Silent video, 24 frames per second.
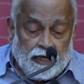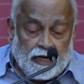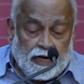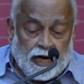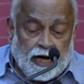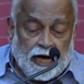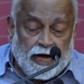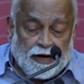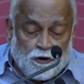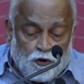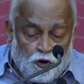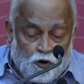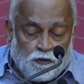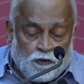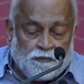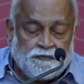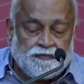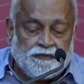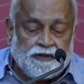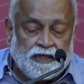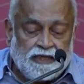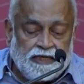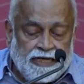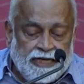I hope
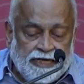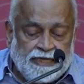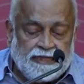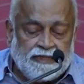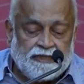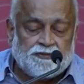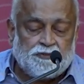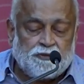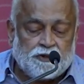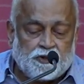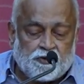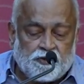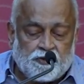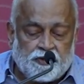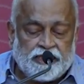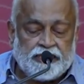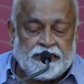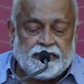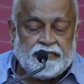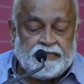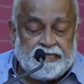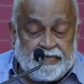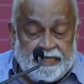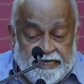the links
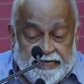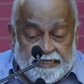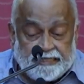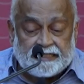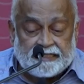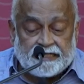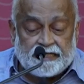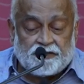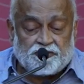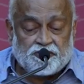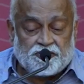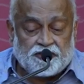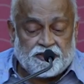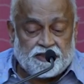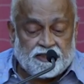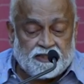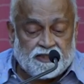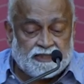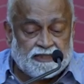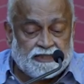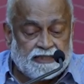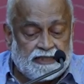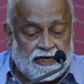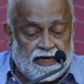between these
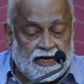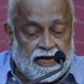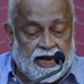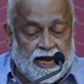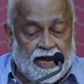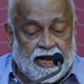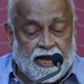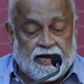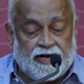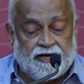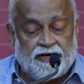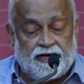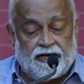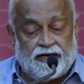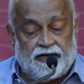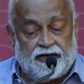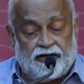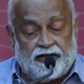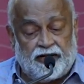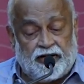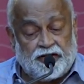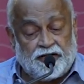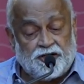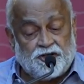interests and
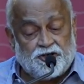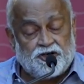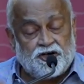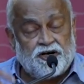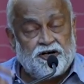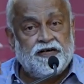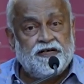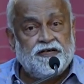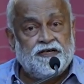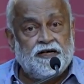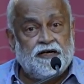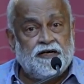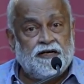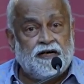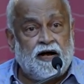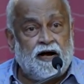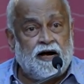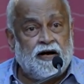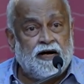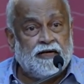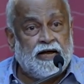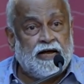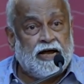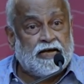ancient Indian
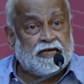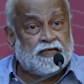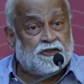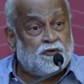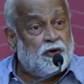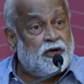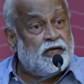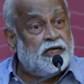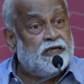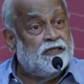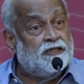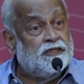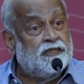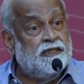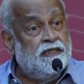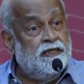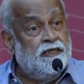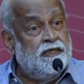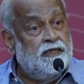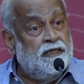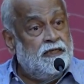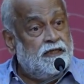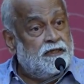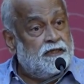art, as well as
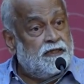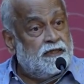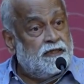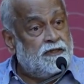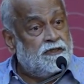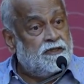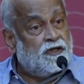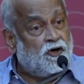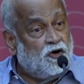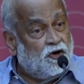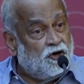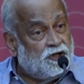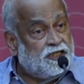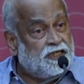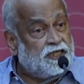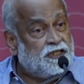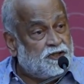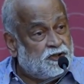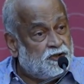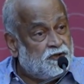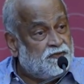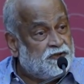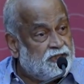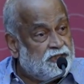the
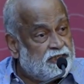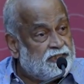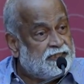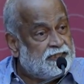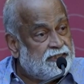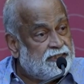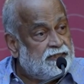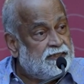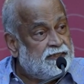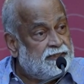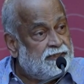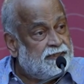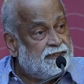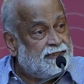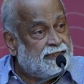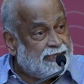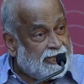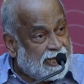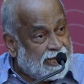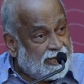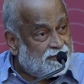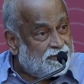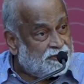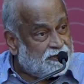contents of this
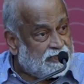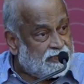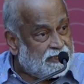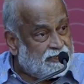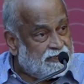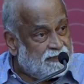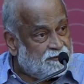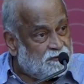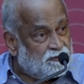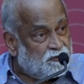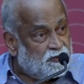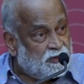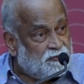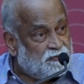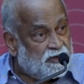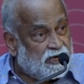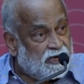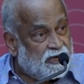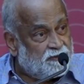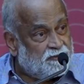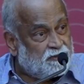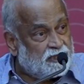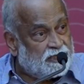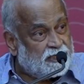gallery, will
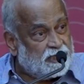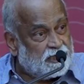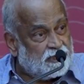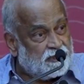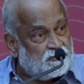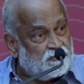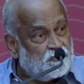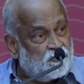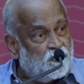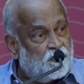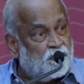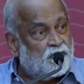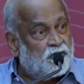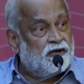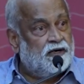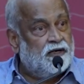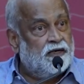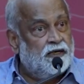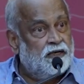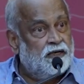become a little more